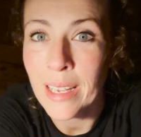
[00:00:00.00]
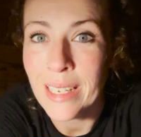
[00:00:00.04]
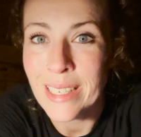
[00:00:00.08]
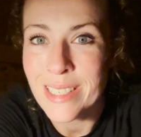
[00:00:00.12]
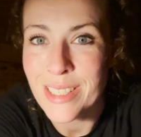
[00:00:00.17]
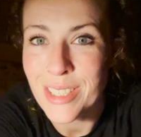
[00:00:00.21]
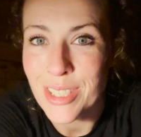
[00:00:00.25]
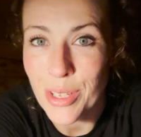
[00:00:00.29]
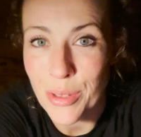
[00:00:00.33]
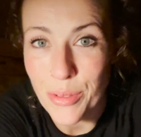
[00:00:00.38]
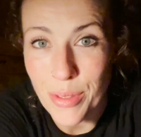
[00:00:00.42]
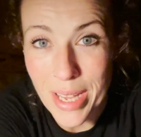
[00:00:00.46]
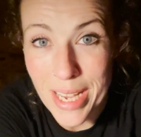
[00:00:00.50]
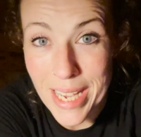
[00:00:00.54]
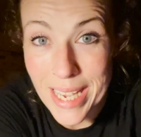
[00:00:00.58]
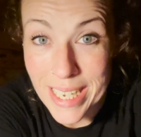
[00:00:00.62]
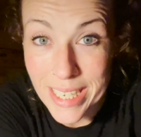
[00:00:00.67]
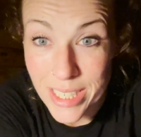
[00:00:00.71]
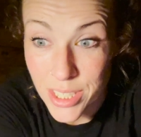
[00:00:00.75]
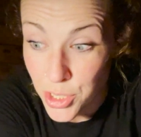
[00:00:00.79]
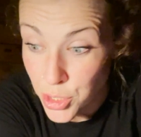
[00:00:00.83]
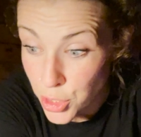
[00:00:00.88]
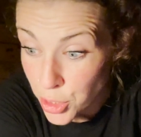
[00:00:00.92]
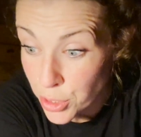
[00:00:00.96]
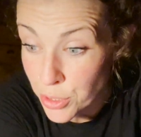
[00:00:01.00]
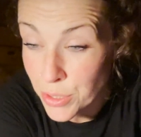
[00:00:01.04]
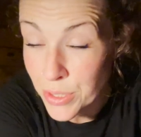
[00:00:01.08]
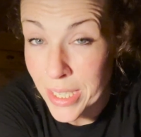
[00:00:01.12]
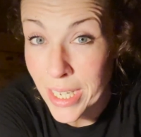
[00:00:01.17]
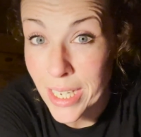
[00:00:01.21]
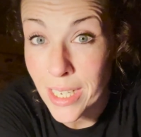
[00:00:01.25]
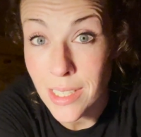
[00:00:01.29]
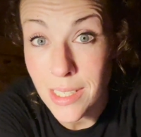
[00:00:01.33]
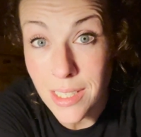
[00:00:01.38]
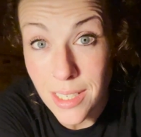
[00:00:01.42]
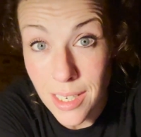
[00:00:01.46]
So that is
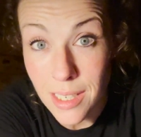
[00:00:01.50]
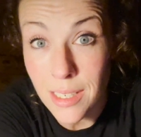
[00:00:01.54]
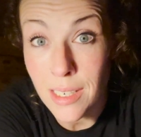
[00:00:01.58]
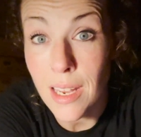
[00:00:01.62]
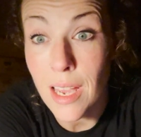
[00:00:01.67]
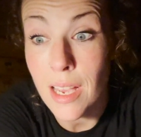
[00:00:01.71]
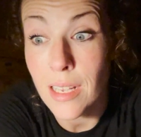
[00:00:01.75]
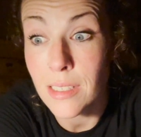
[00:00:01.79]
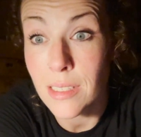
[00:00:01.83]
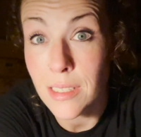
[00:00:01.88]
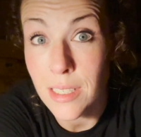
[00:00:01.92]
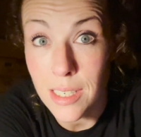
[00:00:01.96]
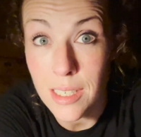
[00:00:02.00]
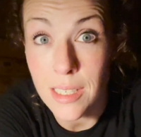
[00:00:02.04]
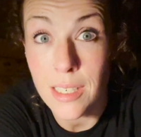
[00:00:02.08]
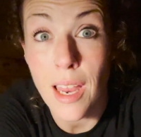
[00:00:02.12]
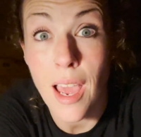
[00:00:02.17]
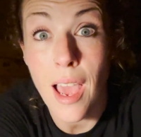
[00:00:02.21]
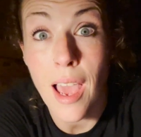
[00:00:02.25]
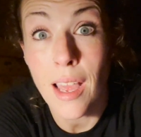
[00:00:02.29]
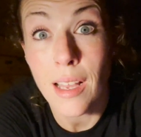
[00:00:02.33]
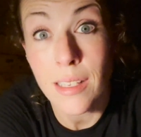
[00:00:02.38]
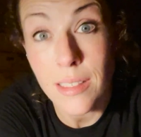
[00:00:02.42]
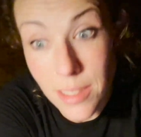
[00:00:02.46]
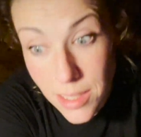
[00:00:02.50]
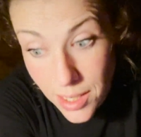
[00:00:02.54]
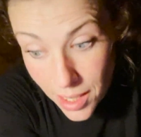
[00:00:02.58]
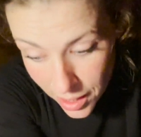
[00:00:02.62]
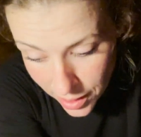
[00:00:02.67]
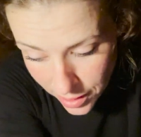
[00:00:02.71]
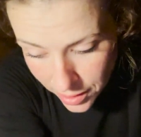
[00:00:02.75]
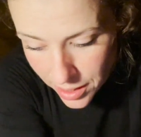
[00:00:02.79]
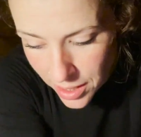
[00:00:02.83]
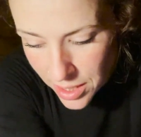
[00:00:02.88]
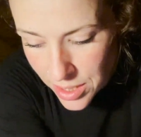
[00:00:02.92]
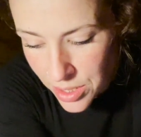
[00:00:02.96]
Tuesday, done and
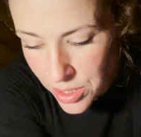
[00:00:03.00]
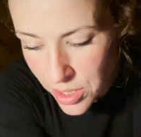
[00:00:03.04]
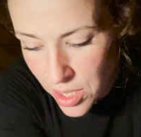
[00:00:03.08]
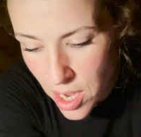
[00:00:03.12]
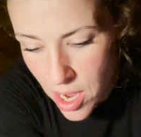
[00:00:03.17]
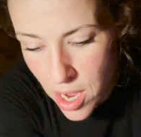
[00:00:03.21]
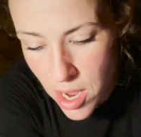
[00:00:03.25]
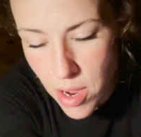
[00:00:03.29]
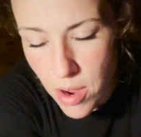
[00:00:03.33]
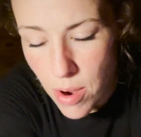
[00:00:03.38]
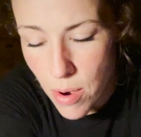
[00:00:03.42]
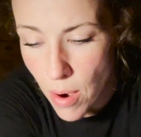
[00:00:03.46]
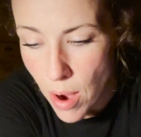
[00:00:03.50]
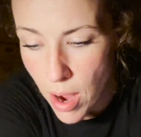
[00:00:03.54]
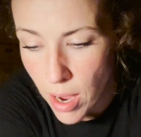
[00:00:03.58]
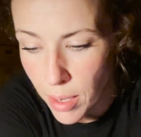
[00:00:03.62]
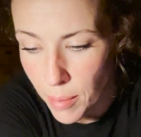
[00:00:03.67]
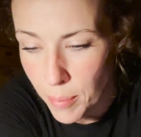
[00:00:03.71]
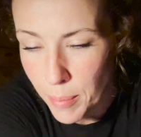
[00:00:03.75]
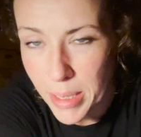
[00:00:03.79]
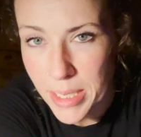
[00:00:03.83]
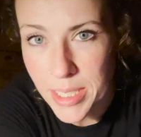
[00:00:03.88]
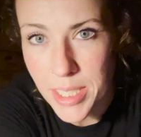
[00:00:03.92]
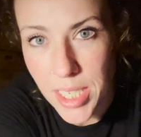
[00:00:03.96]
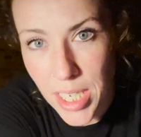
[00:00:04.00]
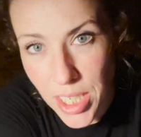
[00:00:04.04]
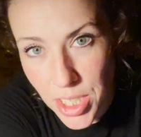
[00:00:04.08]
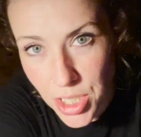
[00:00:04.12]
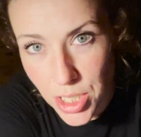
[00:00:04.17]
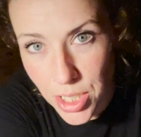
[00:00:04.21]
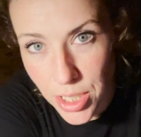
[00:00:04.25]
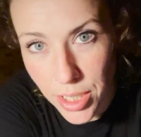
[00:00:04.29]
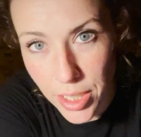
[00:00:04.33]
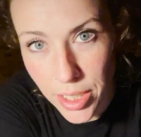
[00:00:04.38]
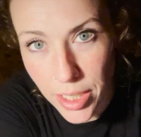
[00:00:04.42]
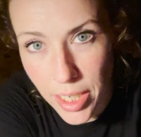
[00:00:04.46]
done. So my
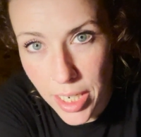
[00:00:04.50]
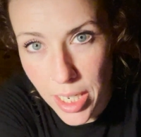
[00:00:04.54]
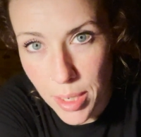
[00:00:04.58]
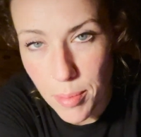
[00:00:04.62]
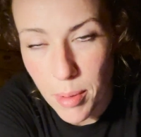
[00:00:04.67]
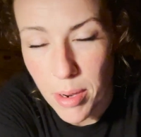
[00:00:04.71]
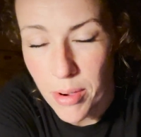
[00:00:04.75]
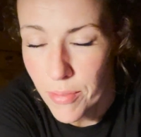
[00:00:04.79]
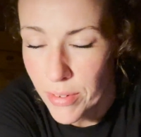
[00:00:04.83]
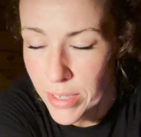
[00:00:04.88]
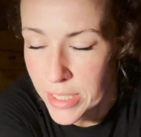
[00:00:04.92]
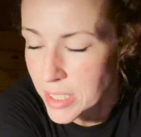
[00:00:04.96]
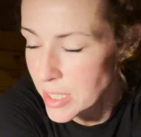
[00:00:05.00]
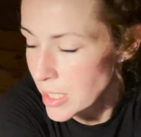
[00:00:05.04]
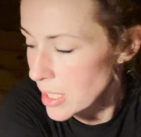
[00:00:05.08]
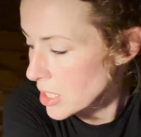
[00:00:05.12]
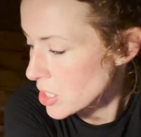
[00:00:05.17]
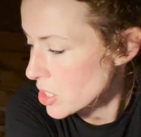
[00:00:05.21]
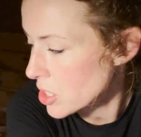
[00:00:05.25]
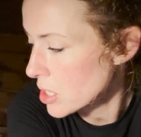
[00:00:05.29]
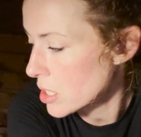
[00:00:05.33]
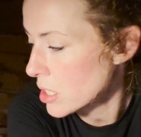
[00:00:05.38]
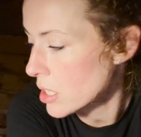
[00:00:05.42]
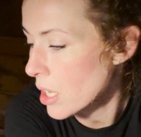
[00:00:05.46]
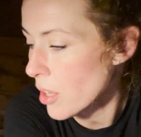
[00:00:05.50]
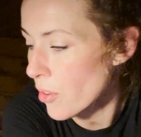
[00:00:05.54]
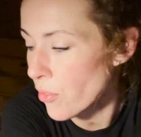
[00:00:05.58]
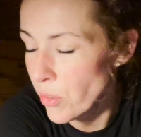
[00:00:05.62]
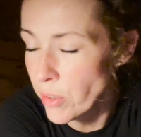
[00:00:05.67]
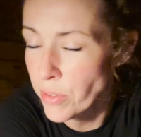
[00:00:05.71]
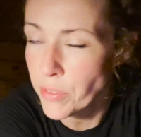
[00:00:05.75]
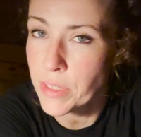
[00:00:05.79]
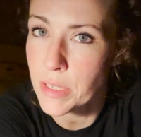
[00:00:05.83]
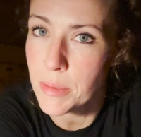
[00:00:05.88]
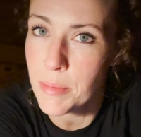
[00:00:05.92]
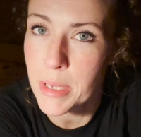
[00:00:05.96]
session earlier, my run session, a
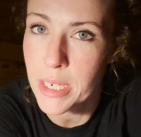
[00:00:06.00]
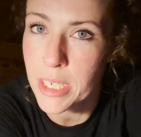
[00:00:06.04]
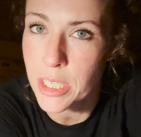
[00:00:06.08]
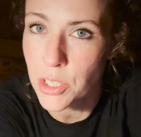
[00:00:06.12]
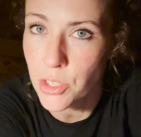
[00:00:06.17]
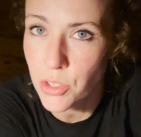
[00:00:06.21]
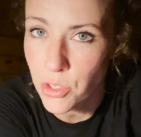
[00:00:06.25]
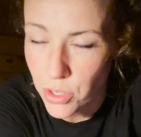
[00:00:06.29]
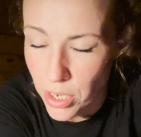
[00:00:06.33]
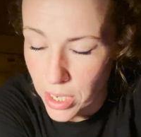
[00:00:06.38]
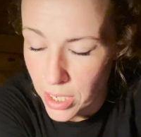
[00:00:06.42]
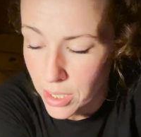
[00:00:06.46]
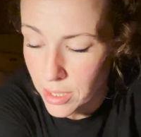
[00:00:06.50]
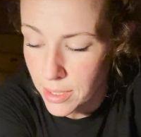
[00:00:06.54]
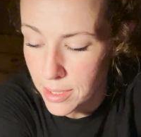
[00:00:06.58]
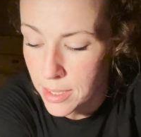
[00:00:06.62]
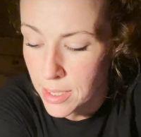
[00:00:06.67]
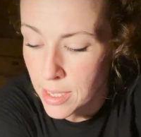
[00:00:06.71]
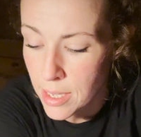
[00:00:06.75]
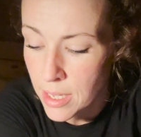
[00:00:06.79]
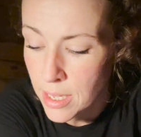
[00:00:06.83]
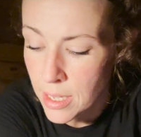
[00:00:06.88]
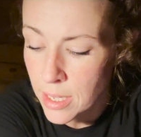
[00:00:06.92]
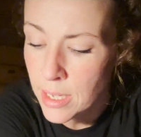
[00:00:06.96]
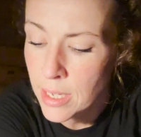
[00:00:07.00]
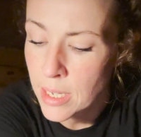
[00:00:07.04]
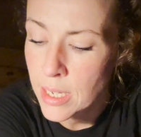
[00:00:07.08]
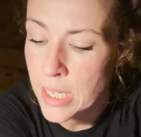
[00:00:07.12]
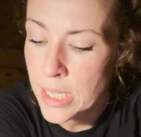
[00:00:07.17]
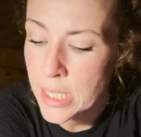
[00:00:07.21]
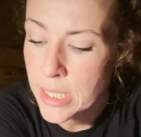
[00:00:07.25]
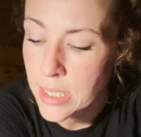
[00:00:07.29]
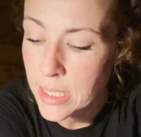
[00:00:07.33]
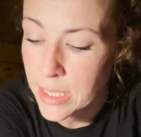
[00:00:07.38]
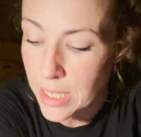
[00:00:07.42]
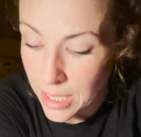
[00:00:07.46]
50-minute strength
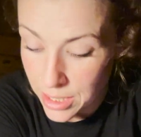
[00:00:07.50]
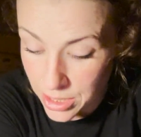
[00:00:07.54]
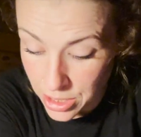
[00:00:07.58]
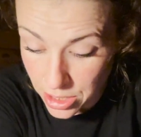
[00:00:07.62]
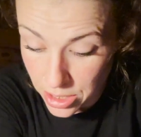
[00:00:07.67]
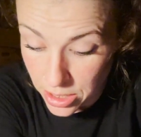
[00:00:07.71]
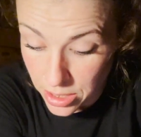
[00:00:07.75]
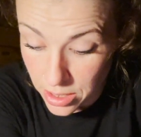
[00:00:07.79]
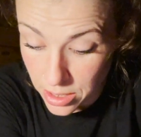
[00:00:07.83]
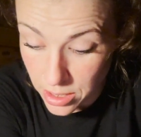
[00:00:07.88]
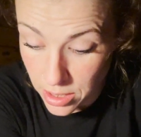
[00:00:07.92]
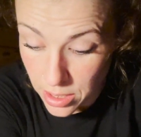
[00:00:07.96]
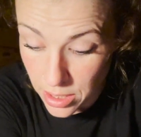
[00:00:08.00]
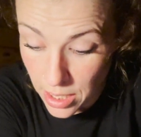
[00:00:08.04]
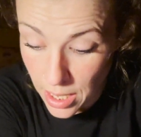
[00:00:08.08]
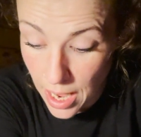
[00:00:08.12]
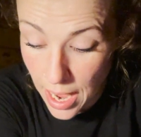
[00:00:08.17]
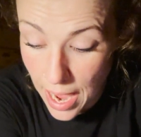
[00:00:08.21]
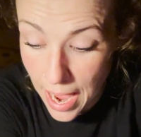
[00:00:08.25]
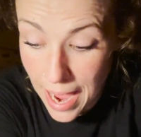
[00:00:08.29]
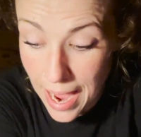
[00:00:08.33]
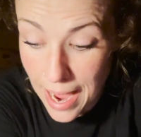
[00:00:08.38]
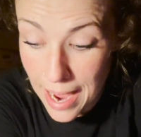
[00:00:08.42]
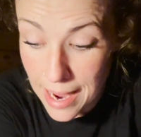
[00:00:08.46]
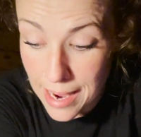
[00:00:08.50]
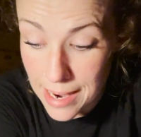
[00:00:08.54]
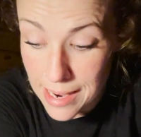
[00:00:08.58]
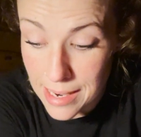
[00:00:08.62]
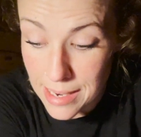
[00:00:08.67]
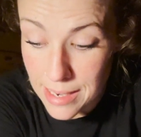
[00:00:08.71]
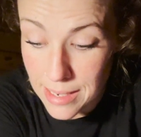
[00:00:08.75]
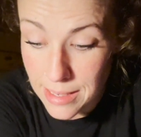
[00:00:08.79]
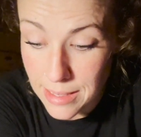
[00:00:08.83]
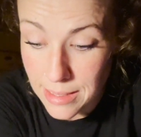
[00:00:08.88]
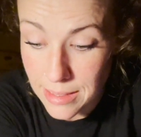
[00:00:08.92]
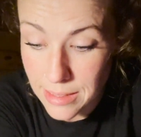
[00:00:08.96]
session,
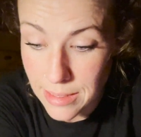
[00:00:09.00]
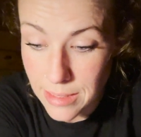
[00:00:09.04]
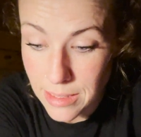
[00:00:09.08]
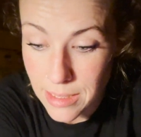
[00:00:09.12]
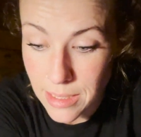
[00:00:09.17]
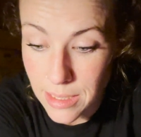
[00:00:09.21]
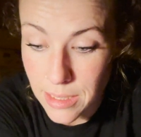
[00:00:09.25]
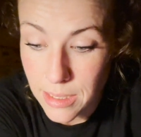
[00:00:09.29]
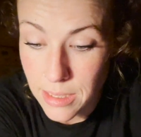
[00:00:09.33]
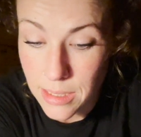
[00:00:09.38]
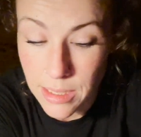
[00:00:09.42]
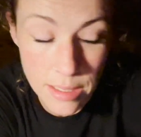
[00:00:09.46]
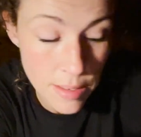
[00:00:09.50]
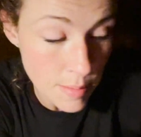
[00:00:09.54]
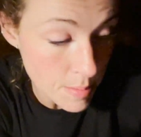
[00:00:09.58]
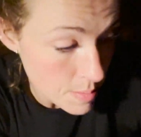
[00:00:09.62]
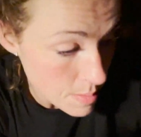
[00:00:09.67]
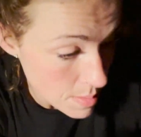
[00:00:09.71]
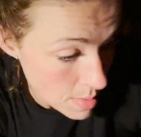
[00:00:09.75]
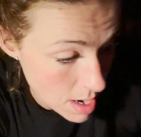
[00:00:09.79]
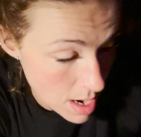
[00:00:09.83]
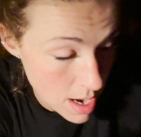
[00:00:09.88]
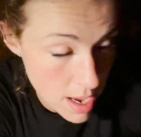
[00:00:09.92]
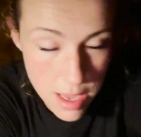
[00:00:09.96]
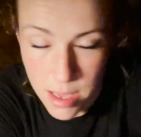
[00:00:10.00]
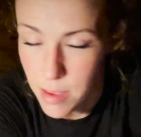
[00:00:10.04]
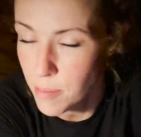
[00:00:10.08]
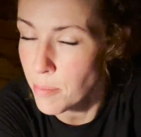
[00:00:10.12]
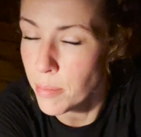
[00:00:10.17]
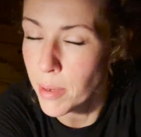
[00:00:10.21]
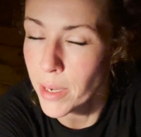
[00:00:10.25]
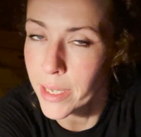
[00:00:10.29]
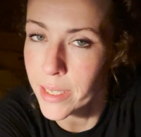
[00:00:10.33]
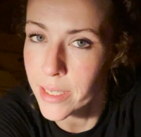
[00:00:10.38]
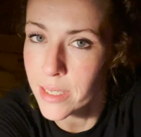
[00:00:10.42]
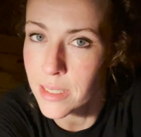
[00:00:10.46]
and my
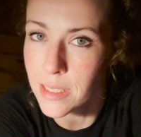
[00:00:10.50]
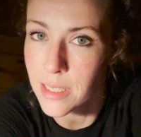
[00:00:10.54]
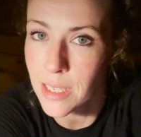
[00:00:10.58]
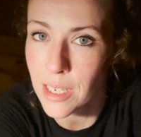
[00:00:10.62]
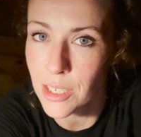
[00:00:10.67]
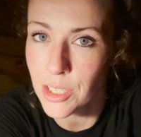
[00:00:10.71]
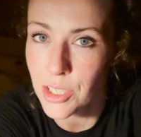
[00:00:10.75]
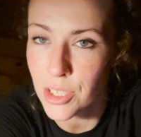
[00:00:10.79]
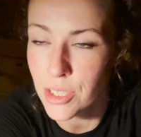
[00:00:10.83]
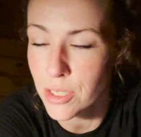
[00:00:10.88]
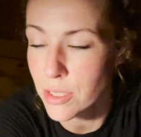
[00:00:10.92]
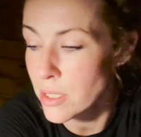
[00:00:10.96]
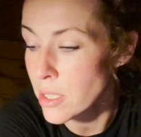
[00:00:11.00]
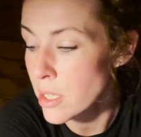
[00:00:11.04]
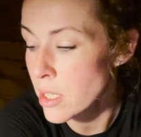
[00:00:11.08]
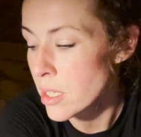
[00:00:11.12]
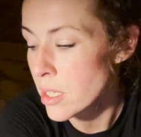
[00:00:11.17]
bike session.